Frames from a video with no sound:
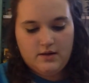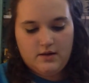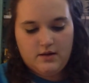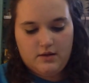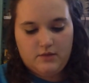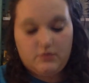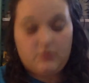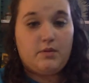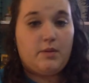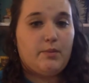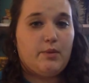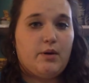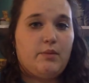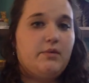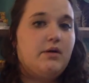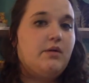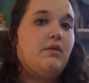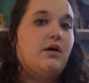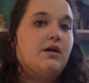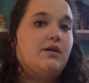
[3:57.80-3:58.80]
Remember, I'm going
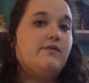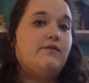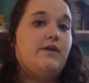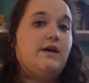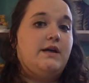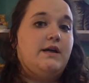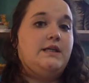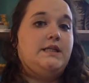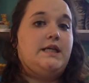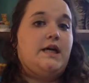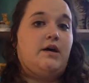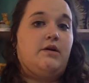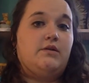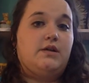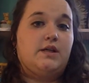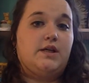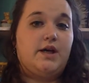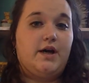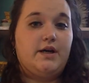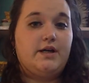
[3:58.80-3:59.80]
to modify it down
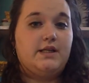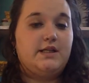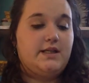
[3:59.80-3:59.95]
and cut it